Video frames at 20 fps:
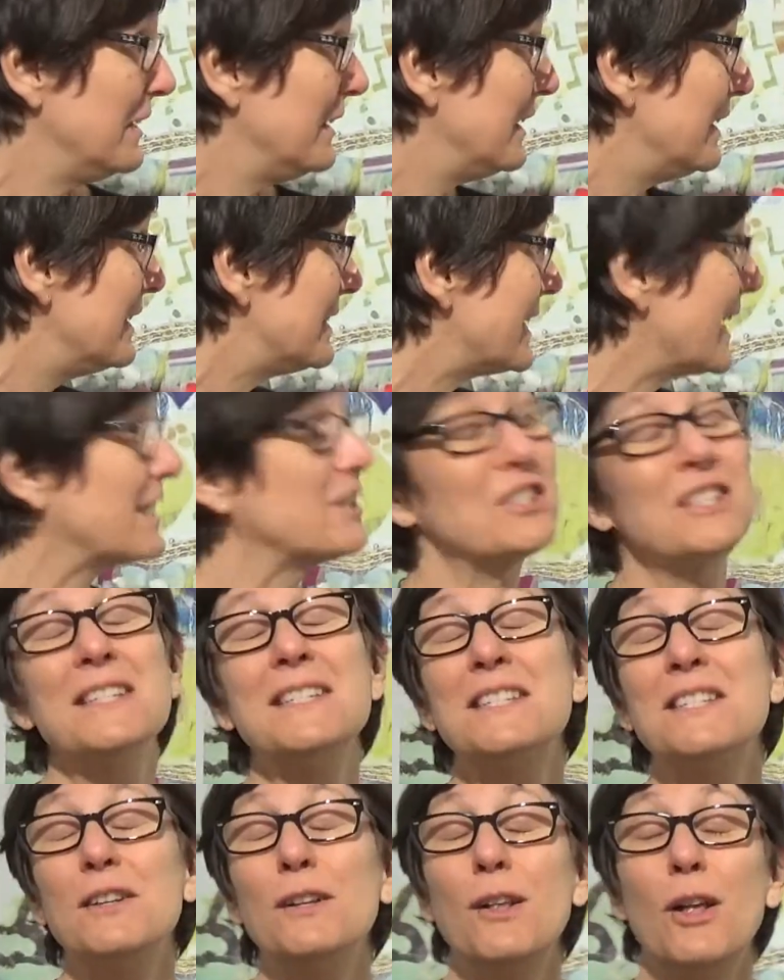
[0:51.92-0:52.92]
it's
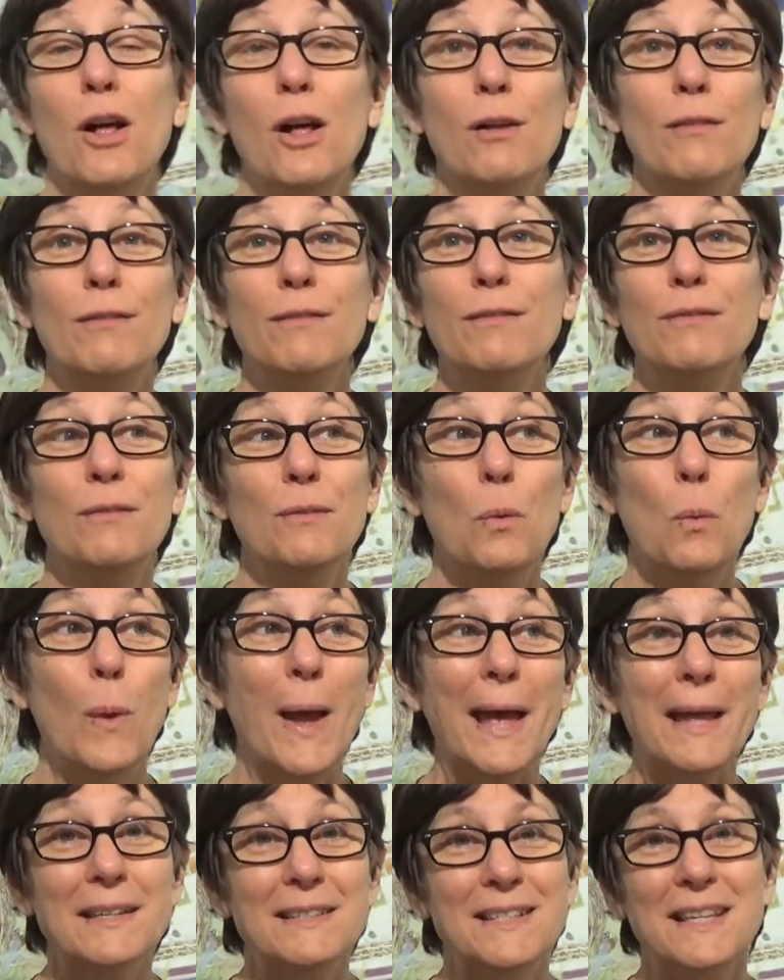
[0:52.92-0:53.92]
actually still all
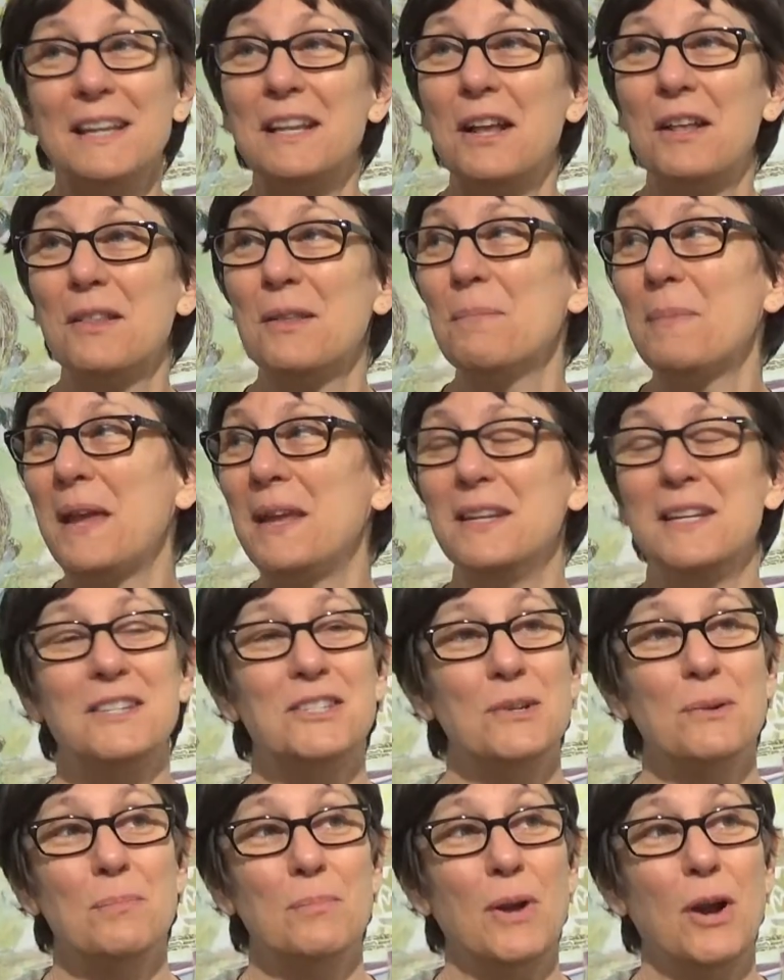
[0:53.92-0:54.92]
wet. The
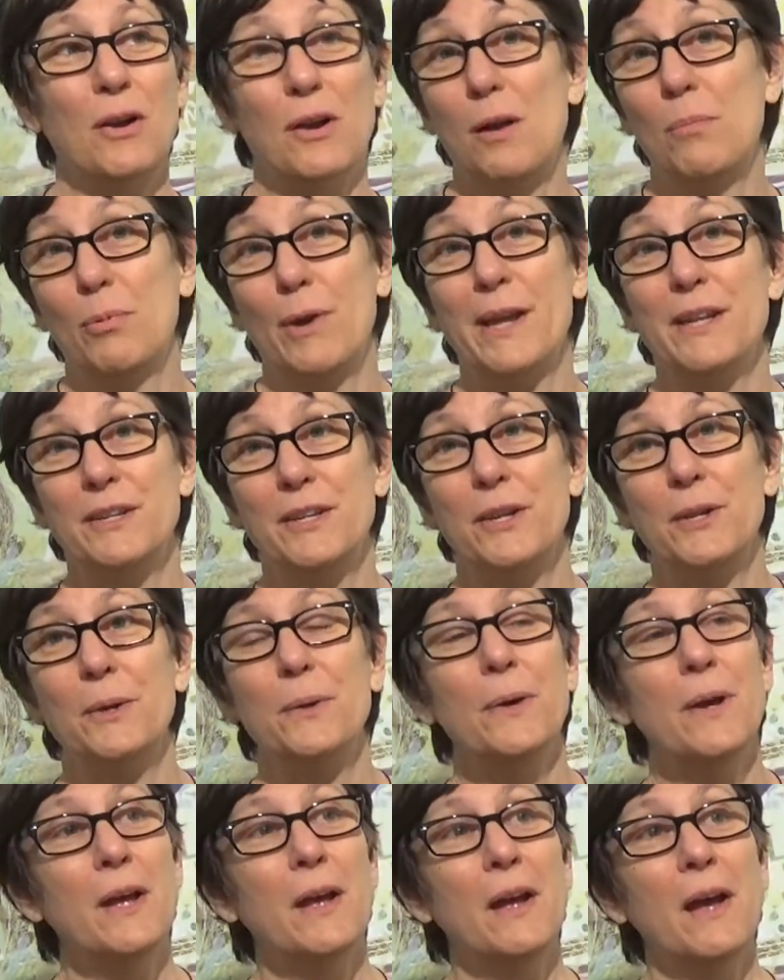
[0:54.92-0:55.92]
paintings are all brand
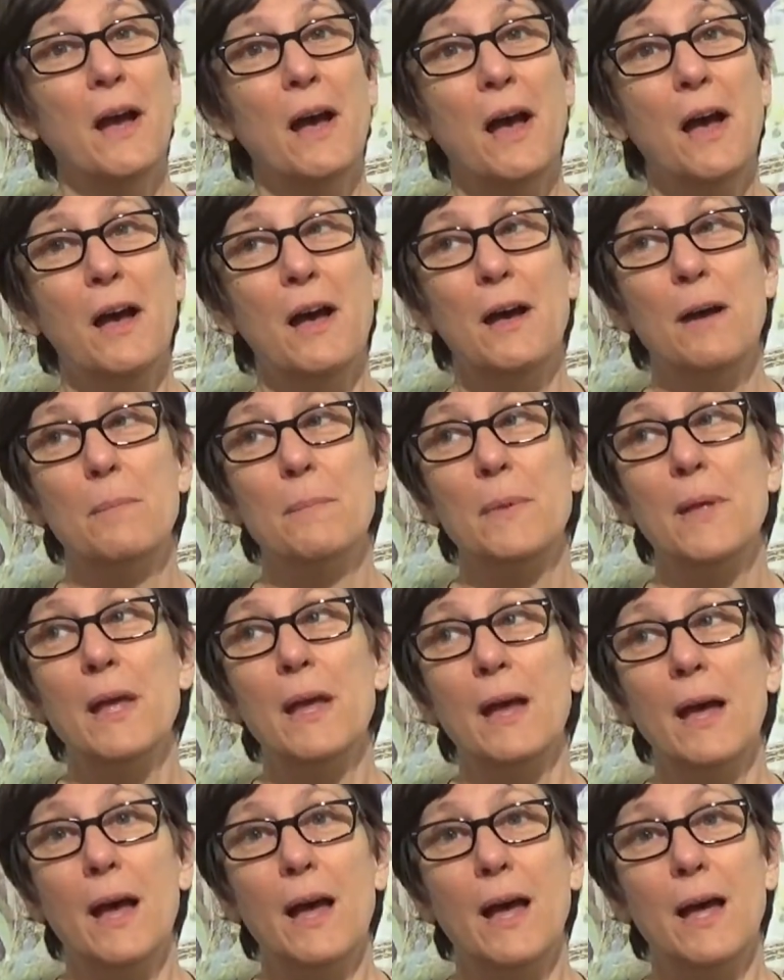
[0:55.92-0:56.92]
new.
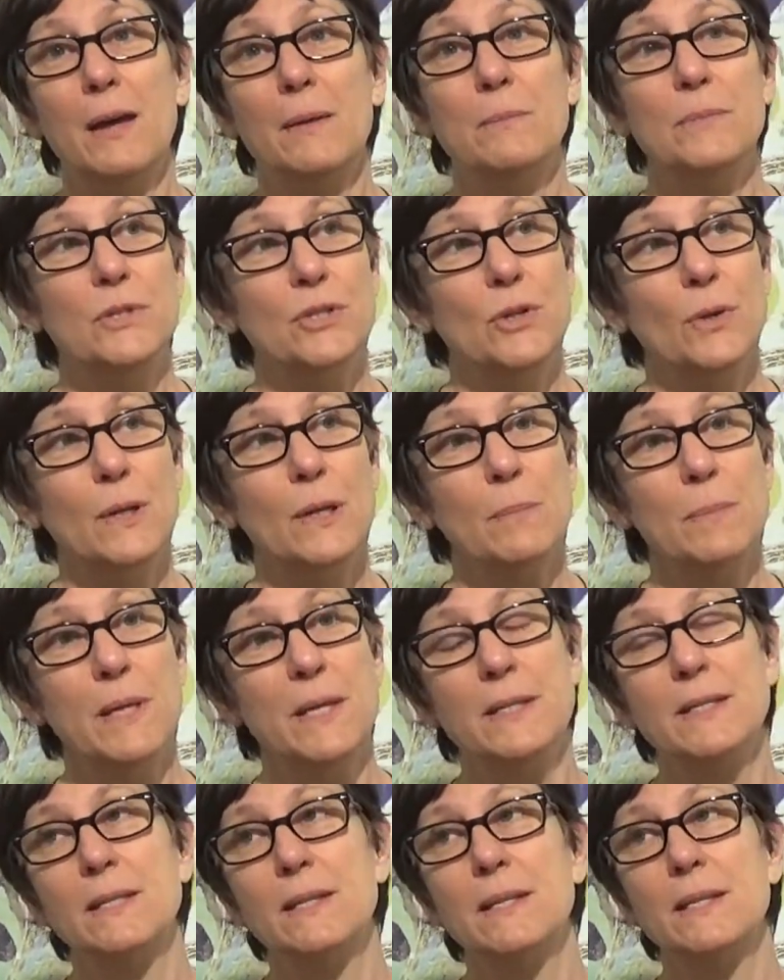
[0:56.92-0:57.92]
I'm showing
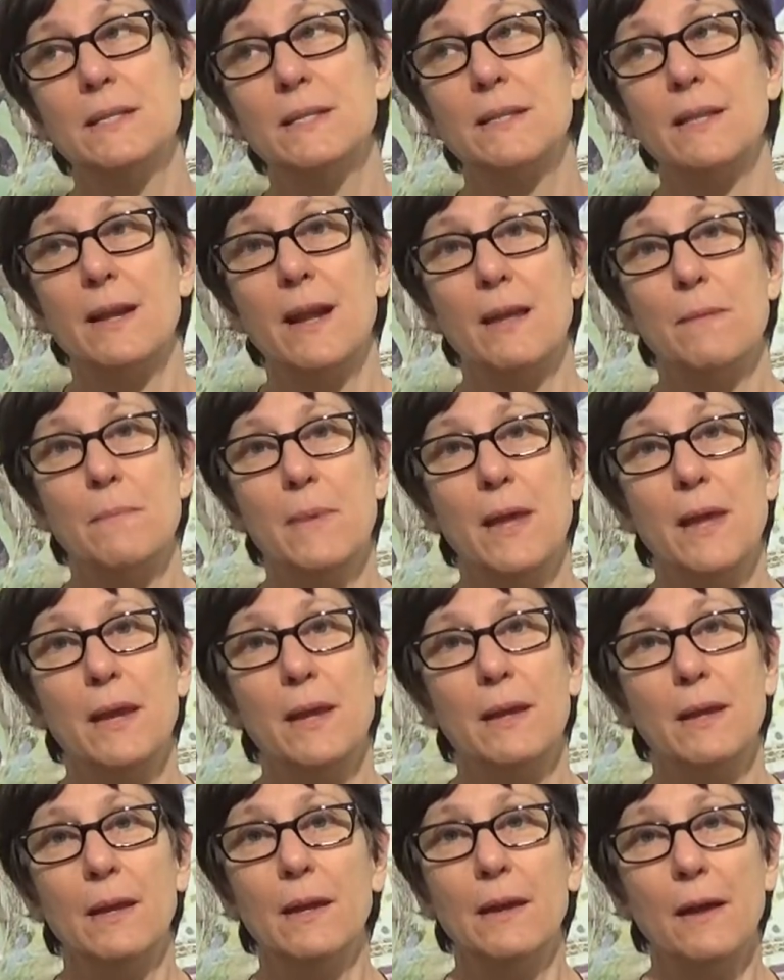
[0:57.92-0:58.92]
pieces that I
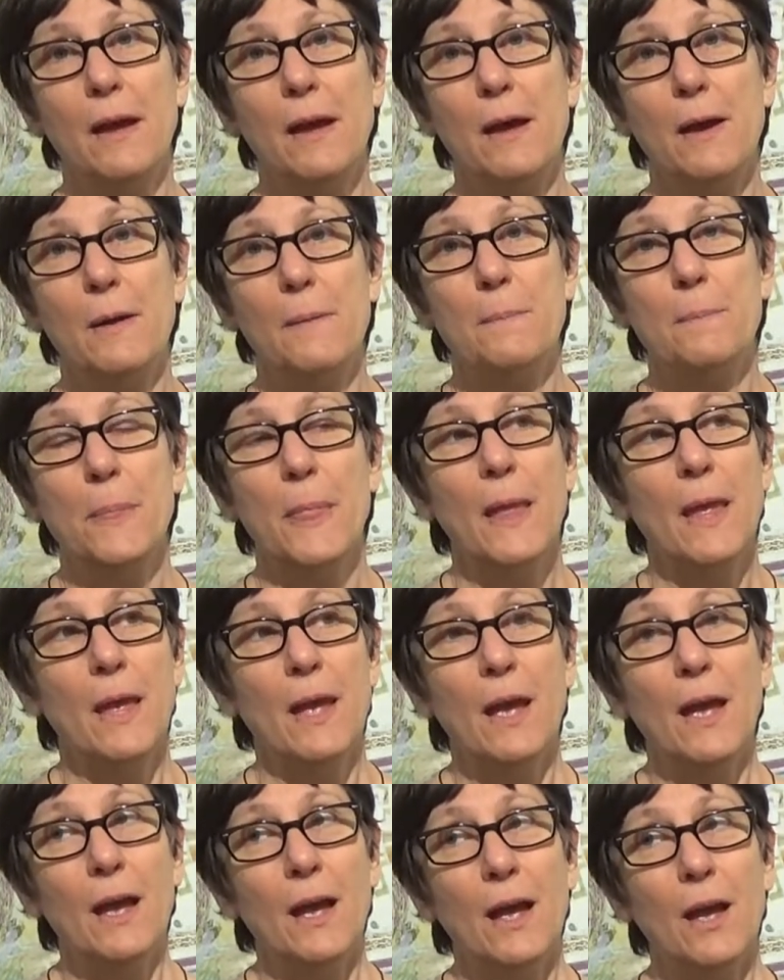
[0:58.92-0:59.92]
make,
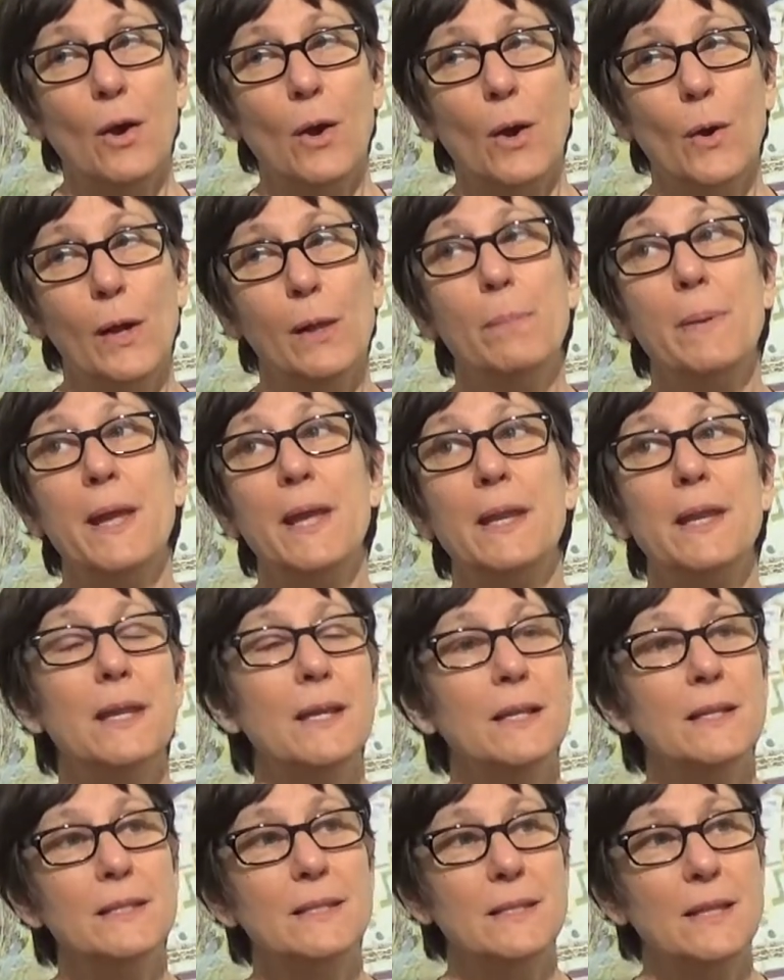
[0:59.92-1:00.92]
oil
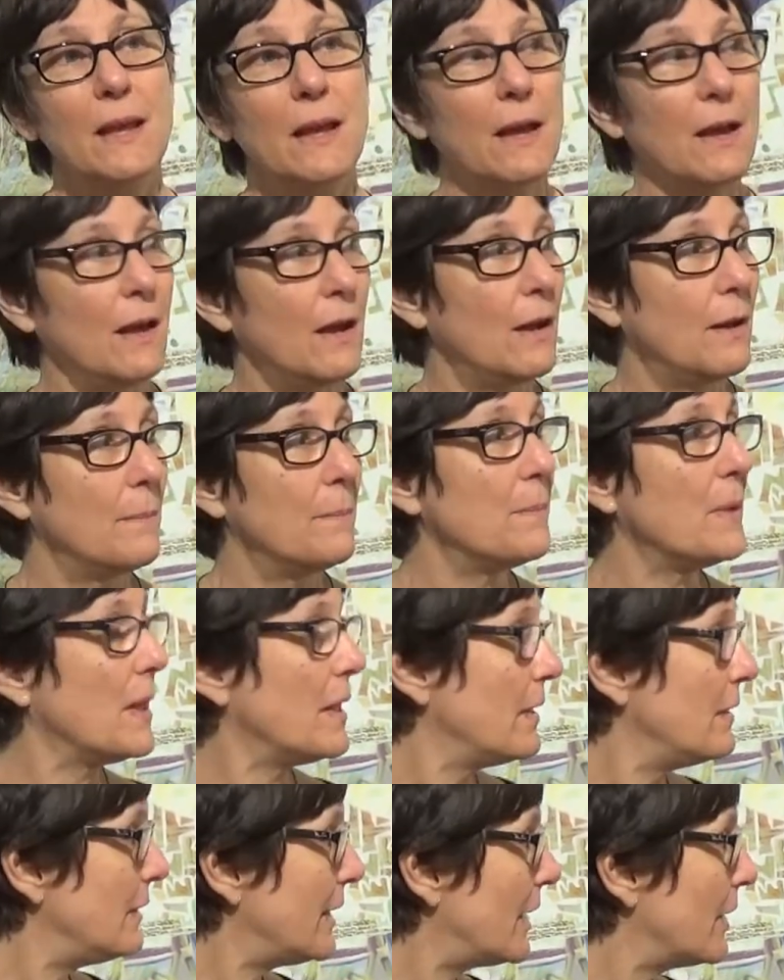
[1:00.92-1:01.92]
paintings
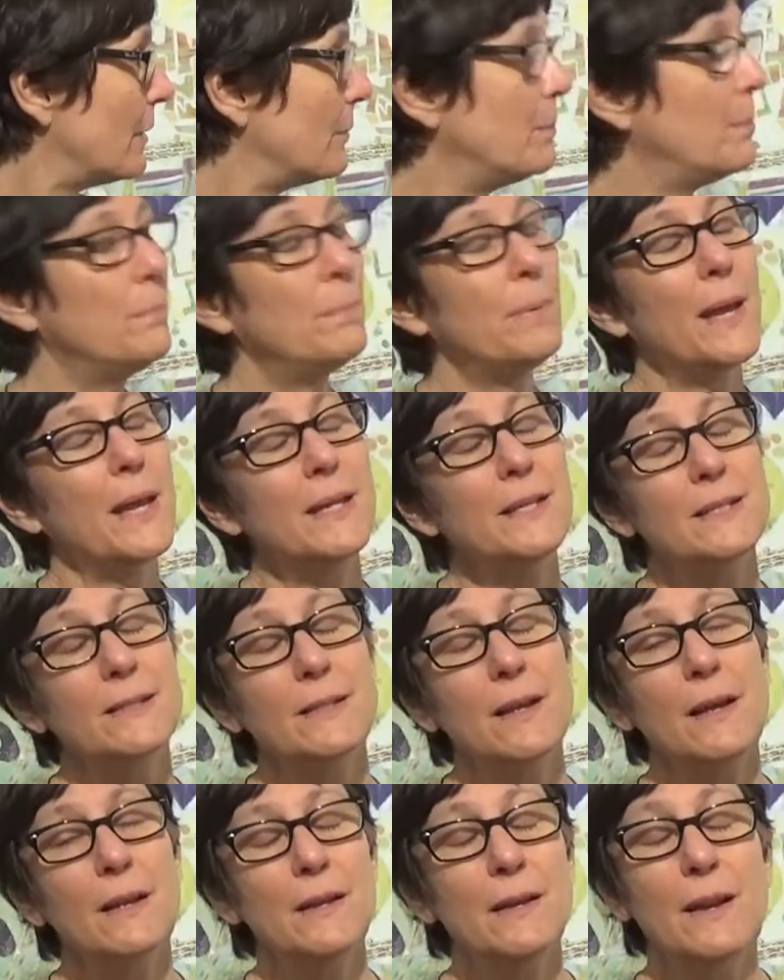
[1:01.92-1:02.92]
that are
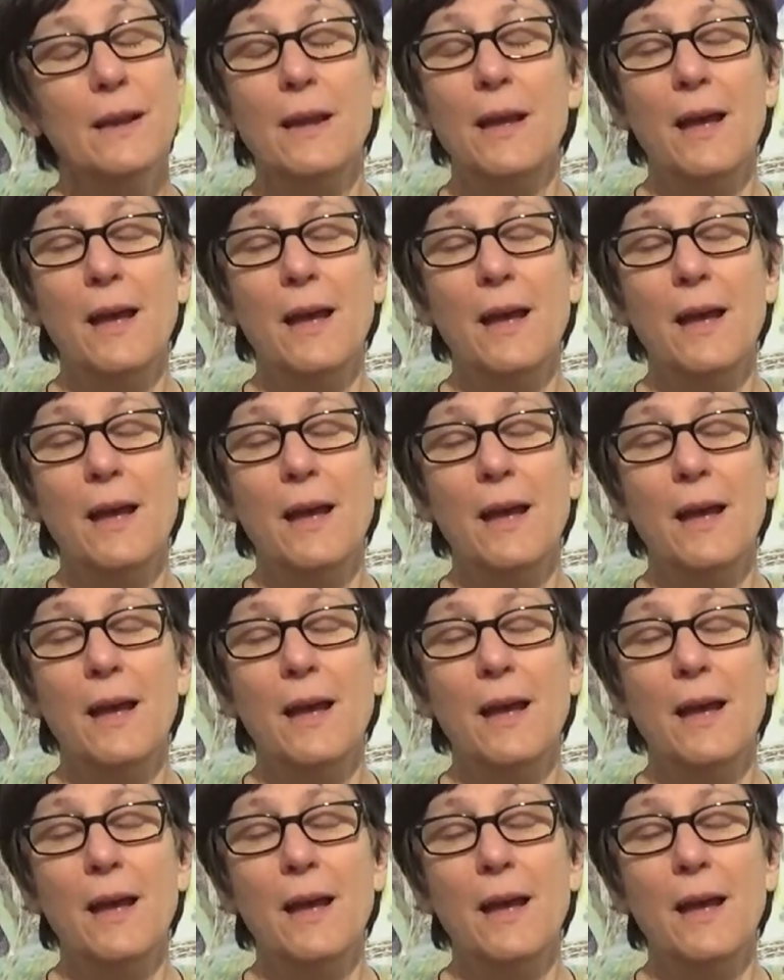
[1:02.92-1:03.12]
based on